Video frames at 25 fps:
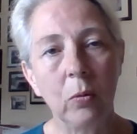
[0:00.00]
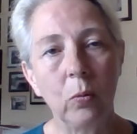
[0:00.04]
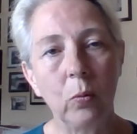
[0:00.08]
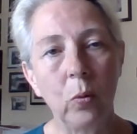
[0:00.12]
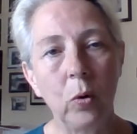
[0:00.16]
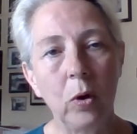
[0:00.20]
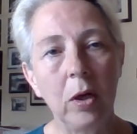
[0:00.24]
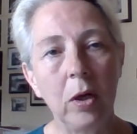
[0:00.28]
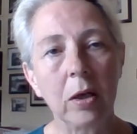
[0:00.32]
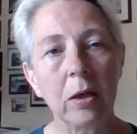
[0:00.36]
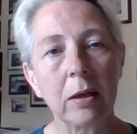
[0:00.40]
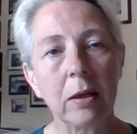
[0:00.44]

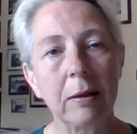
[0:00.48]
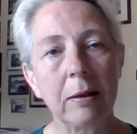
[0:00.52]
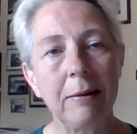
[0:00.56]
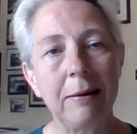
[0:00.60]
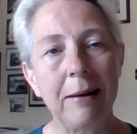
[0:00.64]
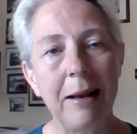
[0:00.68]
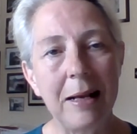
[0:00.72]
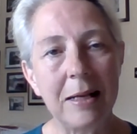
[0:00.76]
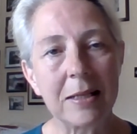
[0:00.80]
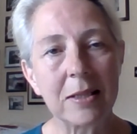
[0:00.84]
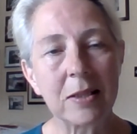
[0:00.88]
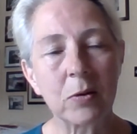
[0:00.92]
work
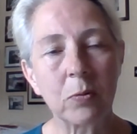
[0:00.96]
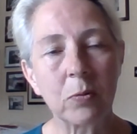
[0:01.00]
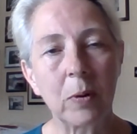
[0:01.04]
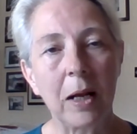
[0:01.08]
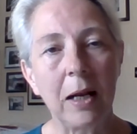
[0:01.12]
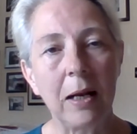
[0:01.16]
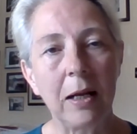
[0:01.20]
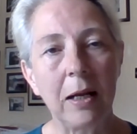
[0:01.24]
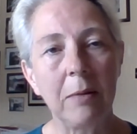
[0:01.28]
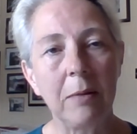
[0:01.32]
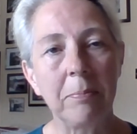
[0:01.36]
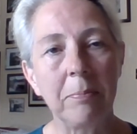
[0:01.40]
less
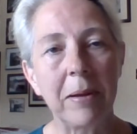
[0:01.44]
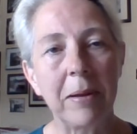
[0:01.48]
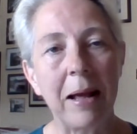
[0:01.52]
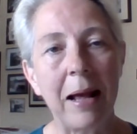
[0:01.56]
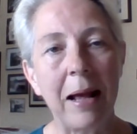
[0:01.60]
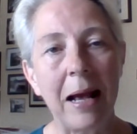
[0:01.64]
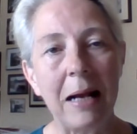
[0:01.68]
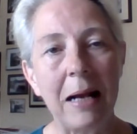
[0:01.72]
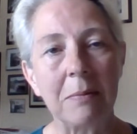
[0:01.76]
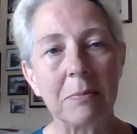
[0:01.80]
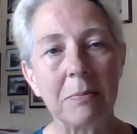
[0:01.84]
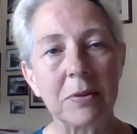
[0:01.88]
well and
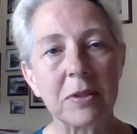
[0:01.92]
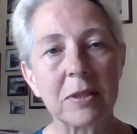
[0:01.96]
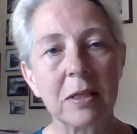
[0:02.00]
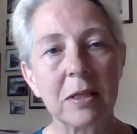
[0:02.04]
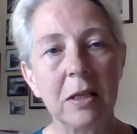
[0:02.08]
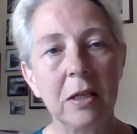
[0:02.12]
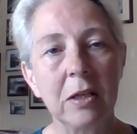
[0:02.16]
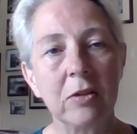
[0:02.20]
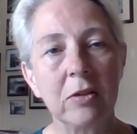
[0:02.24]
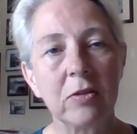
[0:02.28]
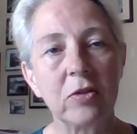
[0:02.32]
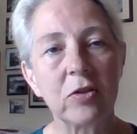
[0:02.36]
perhaps
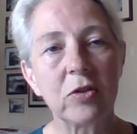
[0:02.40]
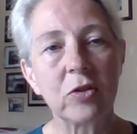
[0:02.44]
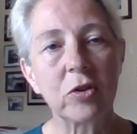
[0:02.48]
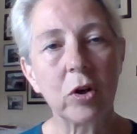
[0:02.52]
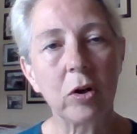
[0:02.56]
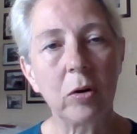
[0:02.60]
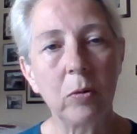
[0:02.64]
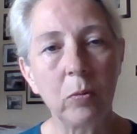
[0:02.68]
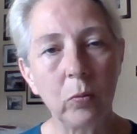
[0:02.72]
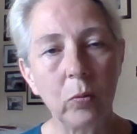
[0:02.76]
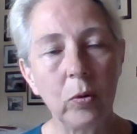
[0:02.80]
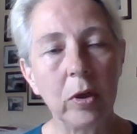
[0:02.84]

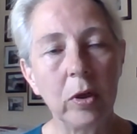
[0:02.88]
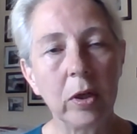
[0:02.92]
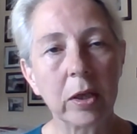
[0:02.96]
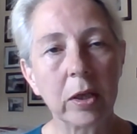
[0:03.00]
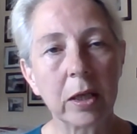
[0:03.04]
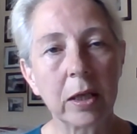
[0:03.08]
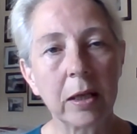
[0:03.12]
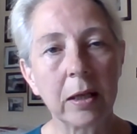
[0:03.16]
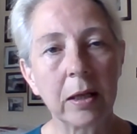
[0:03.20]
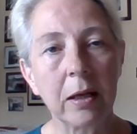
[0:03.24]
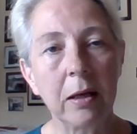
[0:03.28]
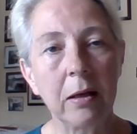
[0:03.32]
stop
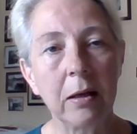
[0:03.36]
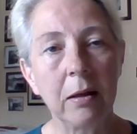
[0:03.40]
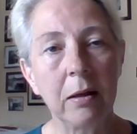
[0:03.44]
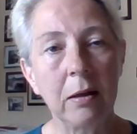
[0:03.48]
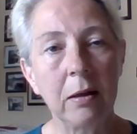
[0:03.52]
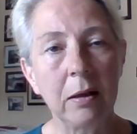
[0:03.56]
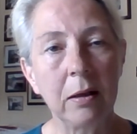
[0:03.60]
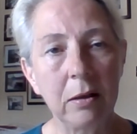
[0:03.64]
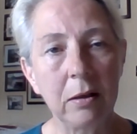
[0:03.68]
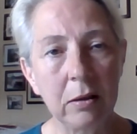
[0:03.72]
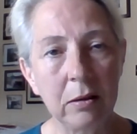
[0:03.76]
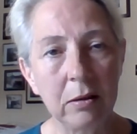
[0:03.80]
working
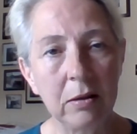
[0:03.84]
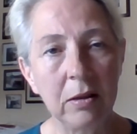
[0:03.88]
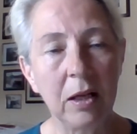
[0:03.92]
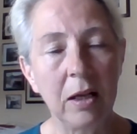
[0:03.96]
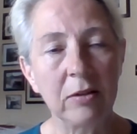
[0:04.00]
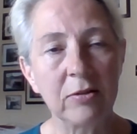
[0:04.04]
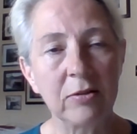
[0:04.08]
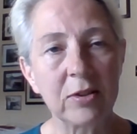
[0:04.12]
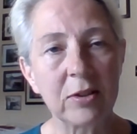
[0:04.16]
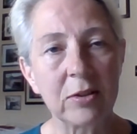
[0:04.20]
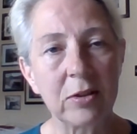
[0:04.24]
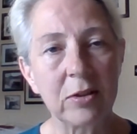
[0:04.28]
at
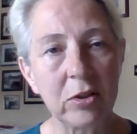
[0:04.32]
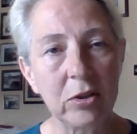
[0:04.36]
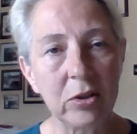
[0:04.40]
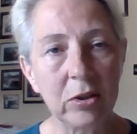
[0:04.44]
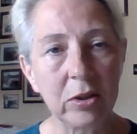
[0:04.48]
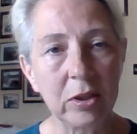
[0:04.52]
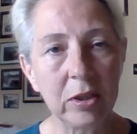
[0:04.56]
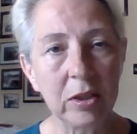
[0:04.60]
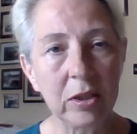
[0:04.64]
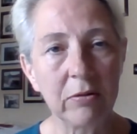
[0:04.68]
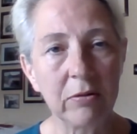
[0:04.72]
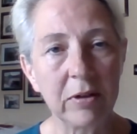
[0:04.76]
an
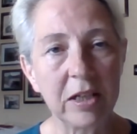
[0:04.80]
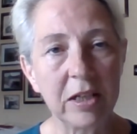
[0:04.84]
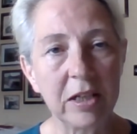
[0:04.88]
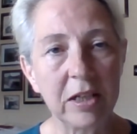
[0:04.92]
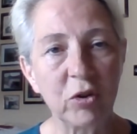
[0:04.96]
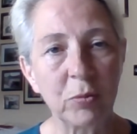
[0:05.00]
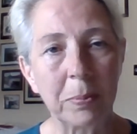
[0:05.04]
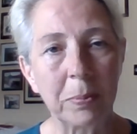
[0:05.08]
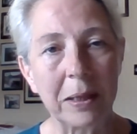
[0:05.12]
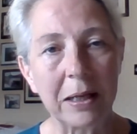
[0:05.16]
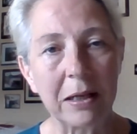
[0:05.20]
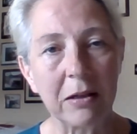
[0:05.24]
earlier
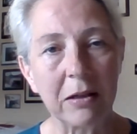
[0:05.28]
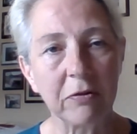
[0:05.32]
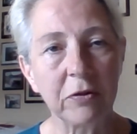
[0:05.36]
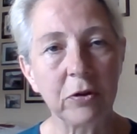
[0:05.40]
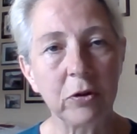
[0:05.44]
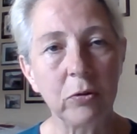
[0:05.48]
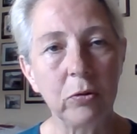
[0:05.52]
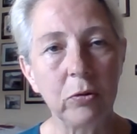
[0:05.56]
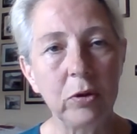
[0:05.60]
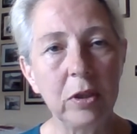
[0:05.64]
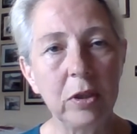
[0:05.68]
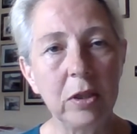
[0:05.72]
age by a
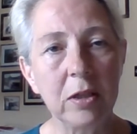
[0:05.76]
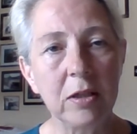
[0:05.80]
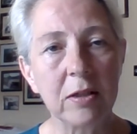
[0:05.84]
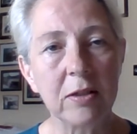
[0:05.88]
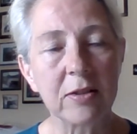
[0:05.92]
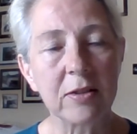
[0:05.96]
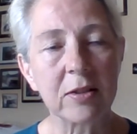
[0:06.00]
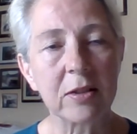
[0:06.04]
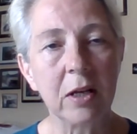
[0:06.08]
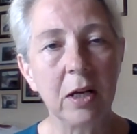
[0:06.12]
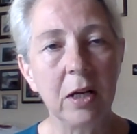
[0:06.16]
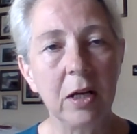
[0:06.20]
few
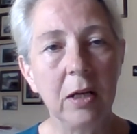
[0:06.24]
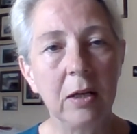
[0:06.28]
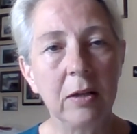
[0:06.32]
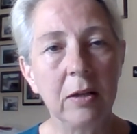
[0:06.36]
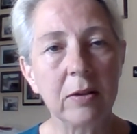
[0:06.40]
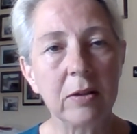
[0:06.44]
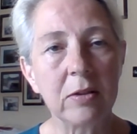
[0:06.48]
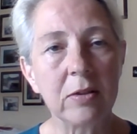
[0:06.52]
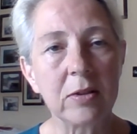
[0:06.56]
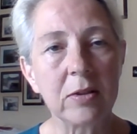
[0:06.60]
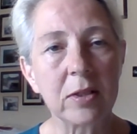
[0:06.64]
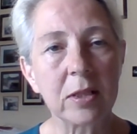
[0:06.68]
years
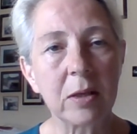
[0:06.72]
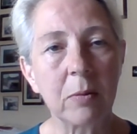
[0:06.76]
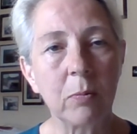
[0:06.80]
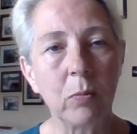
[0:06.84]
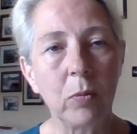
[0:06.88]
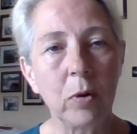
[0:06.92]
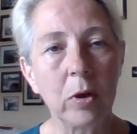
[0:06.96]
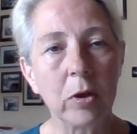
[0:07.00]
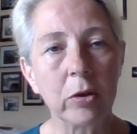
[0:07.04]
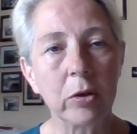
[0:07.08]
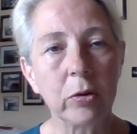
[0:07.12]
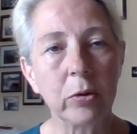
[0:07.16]
than
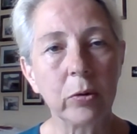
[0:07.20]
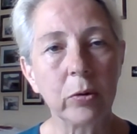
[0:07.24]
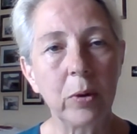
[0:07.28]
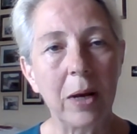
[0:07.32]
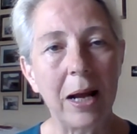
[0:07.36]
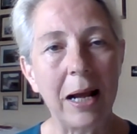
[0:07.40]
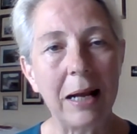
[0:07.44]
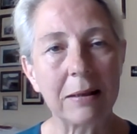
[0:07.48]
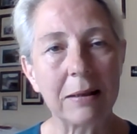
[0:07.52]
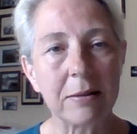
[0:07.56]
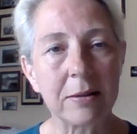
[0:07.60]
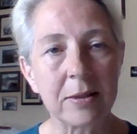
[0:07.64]
someone who
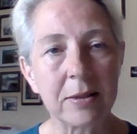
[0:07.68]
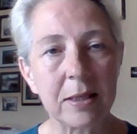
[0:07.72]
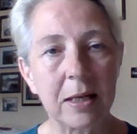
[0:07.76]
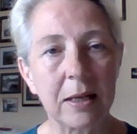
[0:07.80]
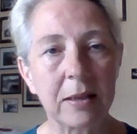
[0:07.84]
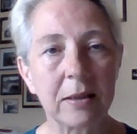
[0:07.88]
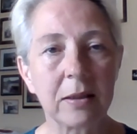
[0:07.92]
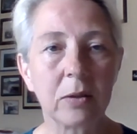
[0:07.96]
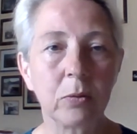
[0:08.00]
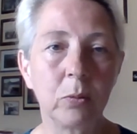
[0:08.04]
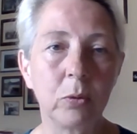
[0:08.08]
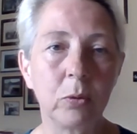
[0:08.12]
hadn't
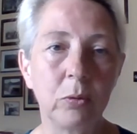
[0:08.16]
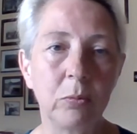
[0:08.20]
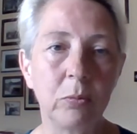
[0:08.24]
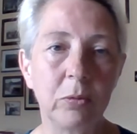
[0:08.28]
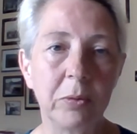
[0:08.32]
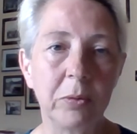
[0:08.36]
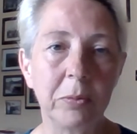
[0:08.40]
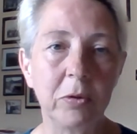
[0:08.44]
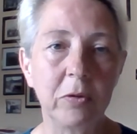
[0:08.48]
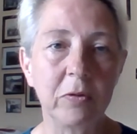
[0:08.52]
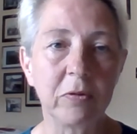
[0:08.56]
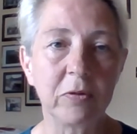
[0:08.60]
had the womb
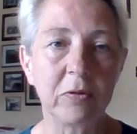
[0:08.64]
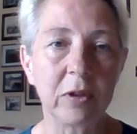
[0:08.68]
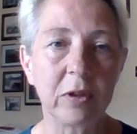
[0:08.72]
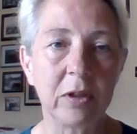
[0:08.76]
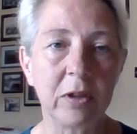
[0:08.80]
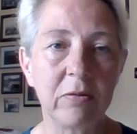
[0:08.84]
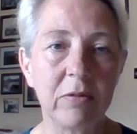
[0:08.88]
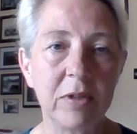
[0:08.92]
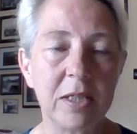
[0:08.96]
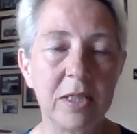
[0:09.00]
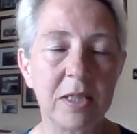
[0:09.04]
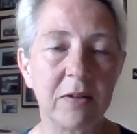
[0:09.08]
removed. And
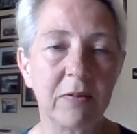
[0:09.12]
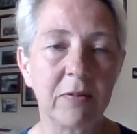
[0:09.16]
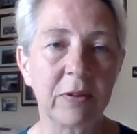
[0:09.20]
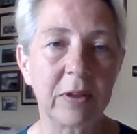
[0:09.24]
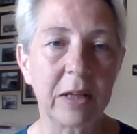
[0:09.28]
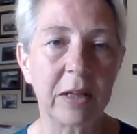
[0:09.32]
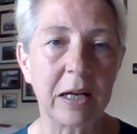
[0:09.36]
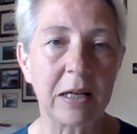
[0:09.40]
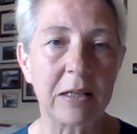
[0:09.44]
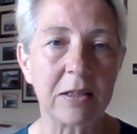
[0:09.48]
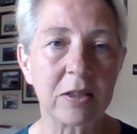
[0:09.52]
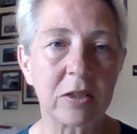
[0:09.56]
the reason for
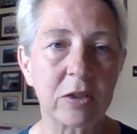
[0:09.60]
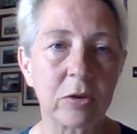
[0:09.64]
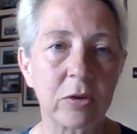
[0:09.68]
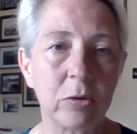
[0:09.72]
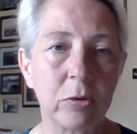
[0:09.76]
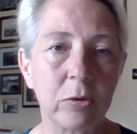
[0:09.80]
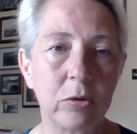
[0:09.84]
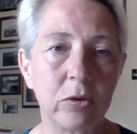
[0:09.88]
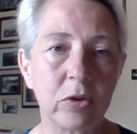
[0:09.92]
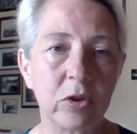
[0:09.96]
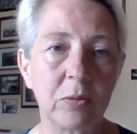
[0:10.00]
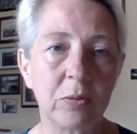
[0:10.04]
that is
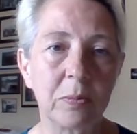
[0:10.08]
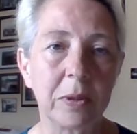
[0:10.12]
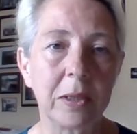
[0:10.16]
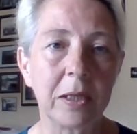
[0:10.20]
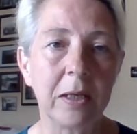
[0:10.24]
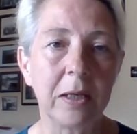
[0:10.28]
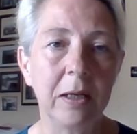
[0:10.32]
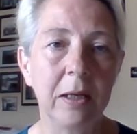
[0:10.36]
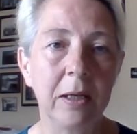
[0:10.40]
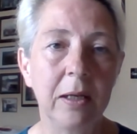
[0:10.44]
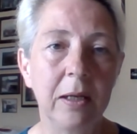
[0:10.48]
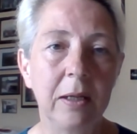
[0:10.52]
thought to
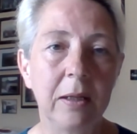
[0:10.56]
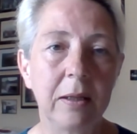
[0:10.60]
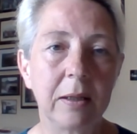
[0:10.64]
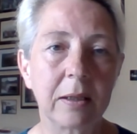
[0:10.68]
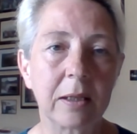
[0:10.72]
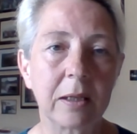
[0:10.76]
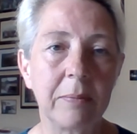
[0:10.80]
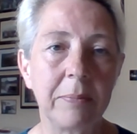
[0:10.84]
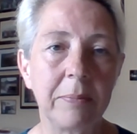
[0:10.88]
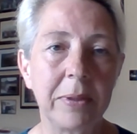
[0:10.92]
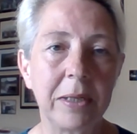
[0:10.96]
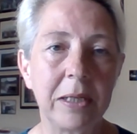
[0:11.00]
be
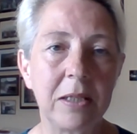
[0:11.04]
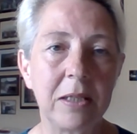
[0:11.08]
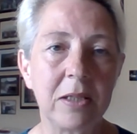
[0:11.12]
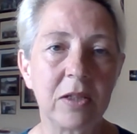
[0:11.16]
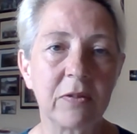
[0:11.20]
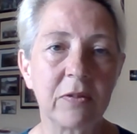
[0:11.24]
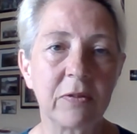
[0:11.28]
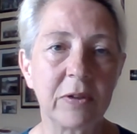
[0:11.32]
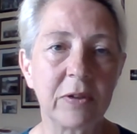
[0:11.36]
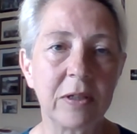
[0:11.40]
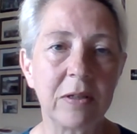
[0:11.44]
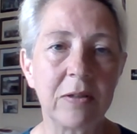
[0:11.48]
there can be
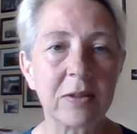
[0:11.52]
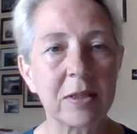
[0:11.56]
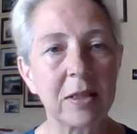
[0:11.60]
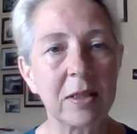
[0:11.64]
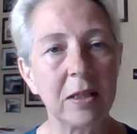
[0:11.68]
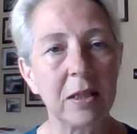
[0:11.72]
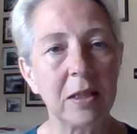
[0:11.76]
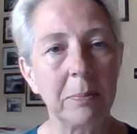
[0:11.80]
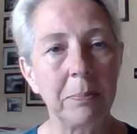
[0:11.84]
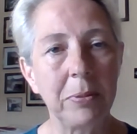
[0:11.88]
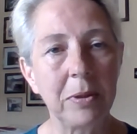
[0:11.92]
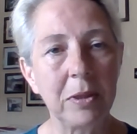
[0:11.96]
interference
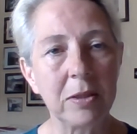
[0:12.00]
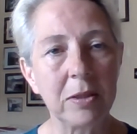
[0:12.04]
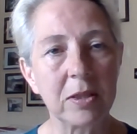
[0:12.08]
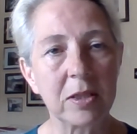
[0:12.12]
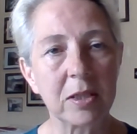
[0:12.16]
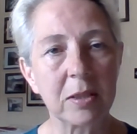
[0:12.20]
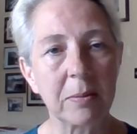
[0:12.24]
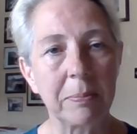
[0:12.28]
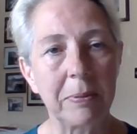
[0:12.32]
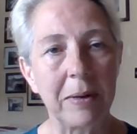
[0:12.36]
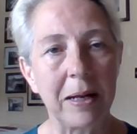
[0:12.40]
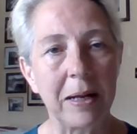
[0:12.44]
in the blood
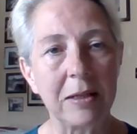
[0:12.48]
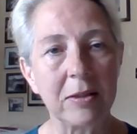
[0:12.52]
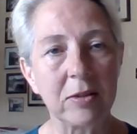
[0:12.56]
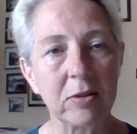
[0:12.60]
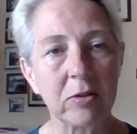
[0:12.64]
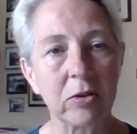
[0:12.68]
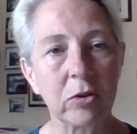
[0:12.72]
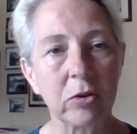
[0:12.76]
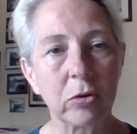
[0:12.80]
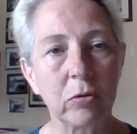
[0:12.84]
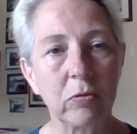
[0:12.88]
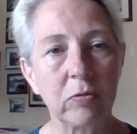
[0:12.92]
supply
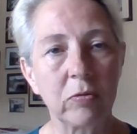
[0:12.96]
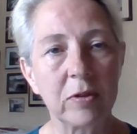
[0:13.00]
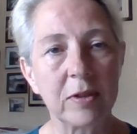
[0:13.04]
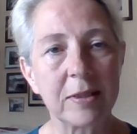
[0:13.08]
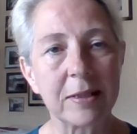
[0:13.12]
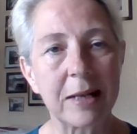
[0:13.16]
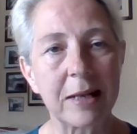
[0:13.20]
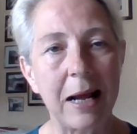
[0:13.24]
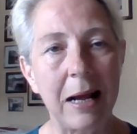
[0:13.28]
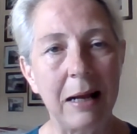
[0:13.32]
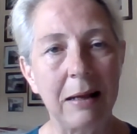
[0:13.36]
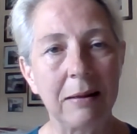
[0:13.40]
to the
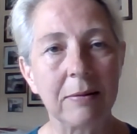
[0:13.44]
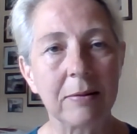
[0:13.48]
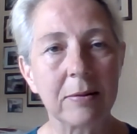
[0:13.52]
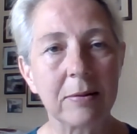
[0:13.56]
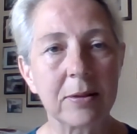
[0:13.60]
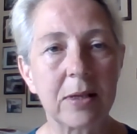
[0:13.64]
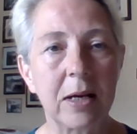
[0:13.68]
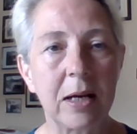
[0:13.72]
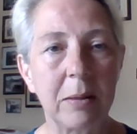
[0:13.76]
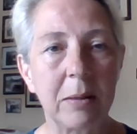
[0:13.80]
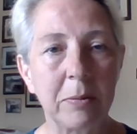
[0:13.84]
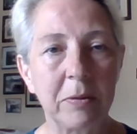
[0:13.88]
ovaries at the
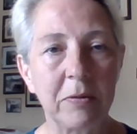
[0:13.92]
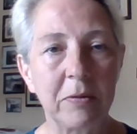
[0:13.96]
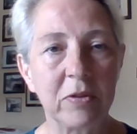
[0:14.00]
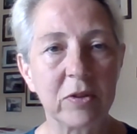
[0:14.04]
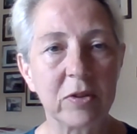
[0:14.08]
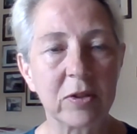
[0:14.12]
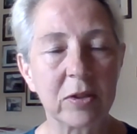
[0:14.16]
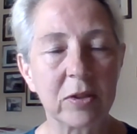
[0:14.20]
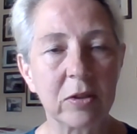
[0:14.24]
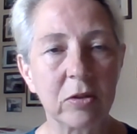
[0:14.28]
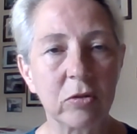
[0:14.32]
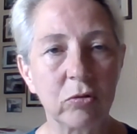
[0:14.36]
time of the
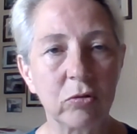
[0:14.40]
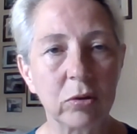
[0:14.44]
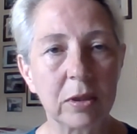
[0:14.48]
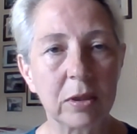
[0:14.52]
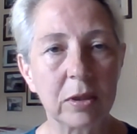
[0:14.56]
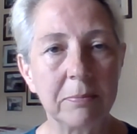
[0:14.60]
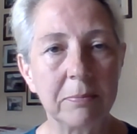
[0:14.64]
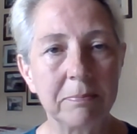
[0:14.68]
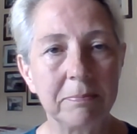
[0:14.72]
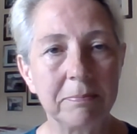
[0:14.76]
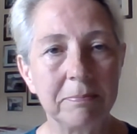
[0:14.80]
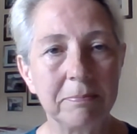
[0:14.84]

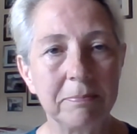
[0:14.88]
surgery.